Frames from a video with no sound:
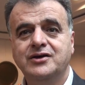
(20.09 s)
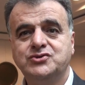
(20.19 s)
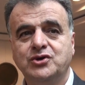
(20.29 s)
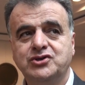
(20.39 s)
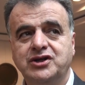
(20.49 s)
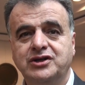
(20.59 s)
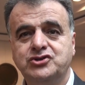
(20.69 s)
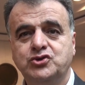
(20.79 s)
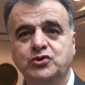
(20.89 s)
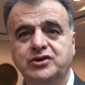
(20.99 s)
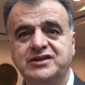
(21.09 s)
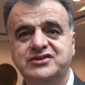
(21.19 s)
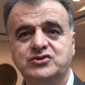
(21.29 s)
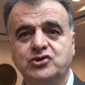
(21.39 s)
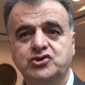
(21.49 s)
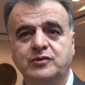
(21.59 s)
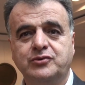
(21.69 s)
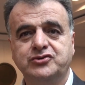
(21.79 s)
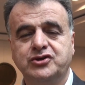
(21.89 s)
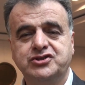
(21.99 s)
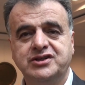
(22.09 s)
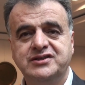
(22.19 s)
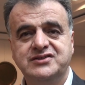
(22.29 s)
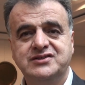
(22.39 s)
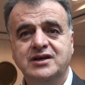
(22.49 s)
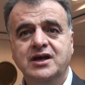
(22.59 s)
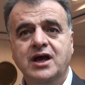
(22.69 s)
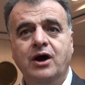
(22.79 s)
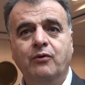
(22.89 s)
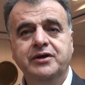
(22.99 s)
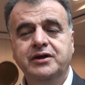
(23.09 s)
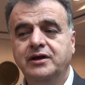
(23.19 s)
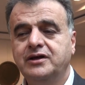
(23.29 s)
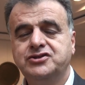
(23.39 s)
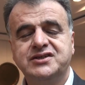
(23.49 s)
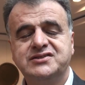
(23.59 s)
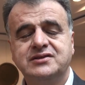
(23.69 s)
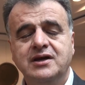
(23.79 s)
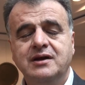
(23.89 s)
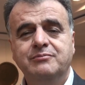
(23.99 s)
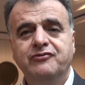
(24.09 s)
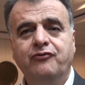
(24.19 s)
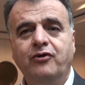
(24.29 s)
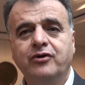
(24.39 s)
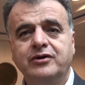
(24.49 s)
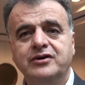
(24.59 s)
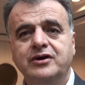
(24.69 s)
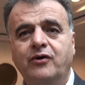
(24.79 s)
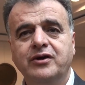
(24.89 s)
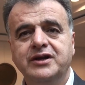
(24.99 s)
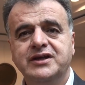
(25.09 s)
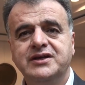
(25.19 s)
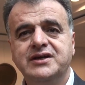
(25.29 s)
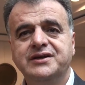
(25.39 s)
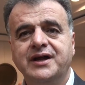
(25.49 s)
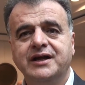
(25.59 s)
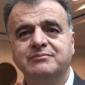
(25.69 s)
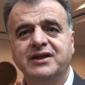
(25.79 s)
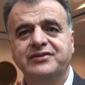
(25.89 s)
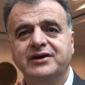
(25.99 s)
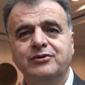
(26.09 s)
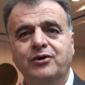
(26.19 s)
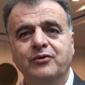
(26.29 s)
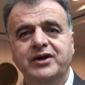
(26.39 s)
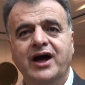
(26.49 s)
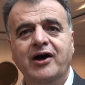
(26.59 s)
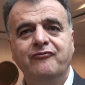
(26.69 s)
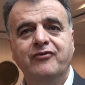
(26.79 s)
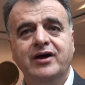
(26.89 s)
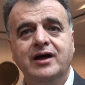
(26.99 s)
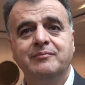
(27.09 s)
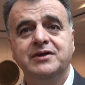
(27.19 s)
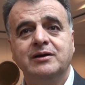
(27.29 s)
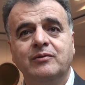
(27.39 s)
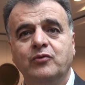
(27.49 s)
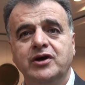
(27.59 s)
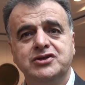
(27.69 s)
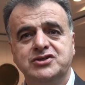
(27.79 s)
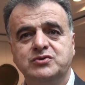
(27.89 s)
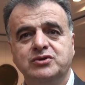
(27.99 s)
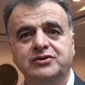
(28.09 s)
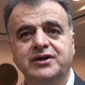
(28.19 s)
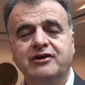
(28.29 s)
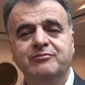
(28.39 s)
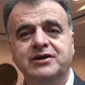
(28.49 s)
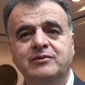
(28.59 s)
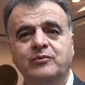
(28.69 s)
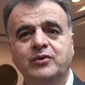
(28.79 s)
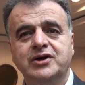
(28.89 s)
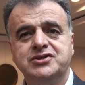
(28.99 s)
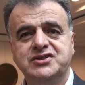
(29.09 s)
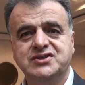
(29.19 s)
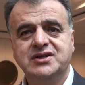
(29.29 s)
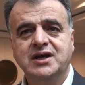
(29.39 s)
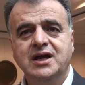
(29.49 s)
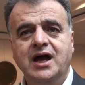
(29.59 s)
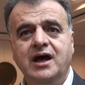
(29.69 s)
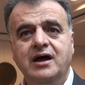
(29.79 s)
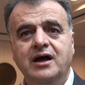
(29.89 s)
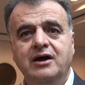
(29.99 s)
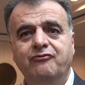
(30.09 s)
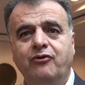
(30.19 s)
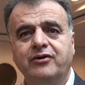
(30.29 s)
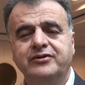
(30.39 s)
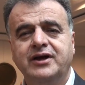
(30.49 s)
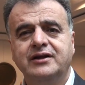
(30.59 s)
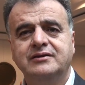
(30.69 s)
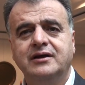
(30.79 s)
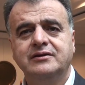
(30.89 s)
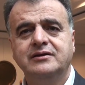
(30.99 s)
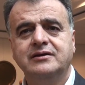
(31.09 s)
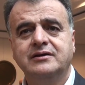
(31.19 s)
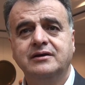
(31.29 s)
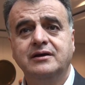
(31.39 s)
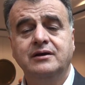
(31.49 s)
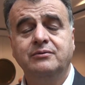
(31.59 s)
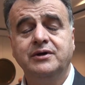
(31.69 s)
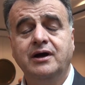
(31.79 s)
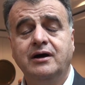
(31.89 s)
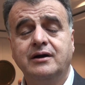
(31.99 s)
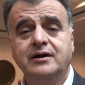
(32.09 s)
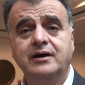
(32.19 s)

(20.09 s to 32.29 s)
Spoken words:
social insurance, social protections. We just before only 9 months ago, we have minimum wages. We don't have minimum wages. For that, I think we are